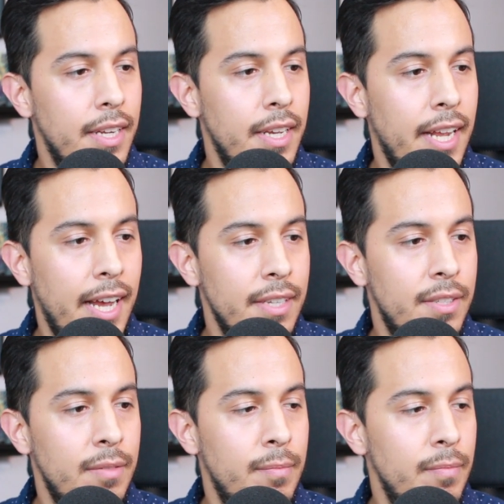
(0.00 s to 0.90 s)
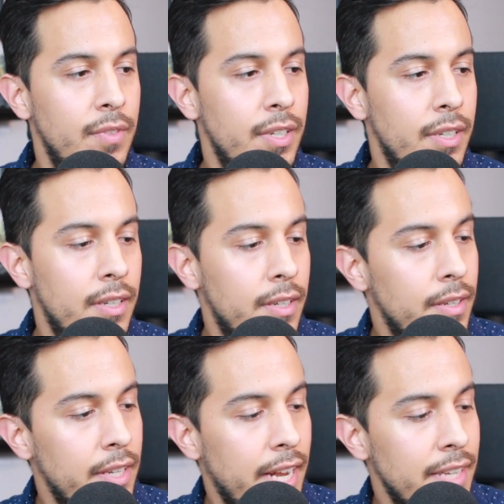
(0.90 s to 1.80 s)
it has the
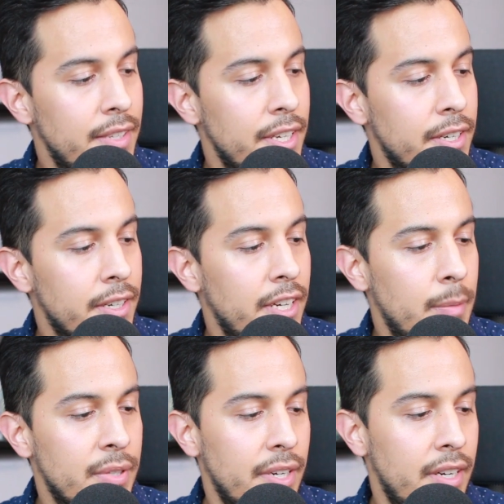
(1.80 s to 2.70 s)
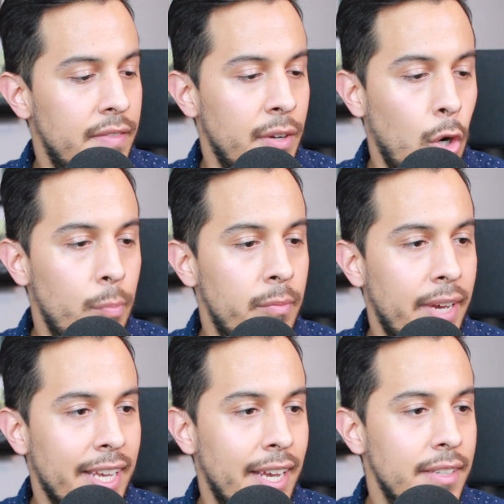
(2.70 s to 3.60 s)
the it has the ear cups of an open
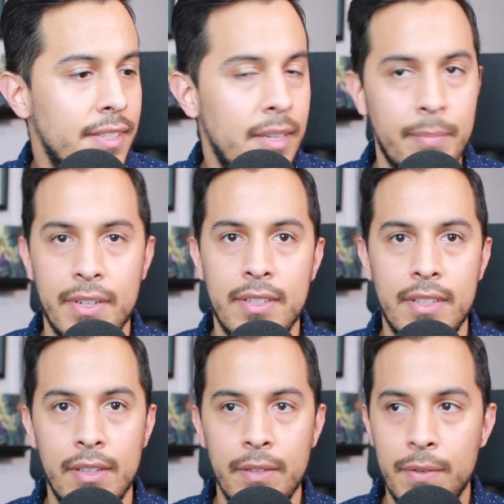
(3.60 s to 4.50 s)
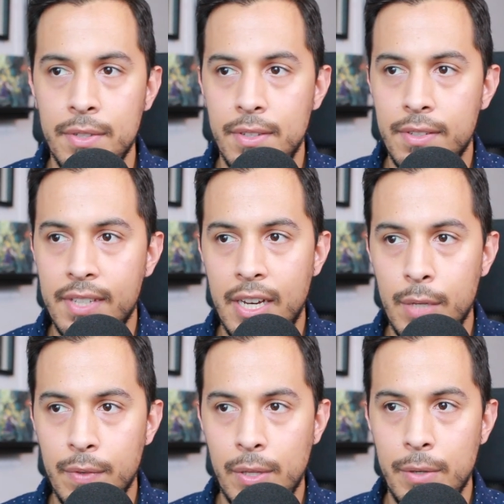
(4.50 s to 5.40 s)
back headset, but it delivers the sound
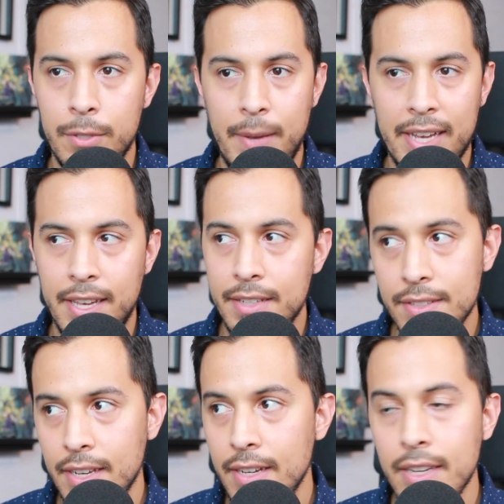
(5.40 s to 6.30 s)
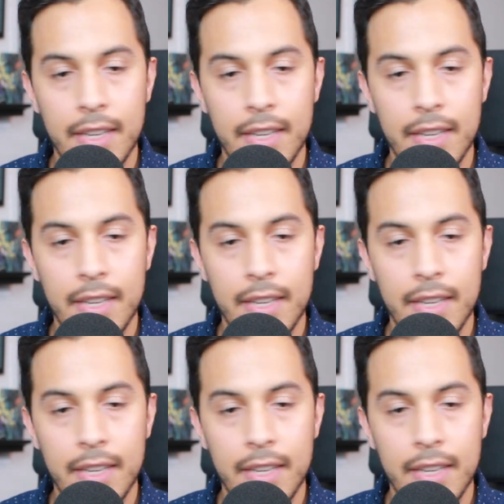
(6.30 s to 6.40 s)
of a closed back headset.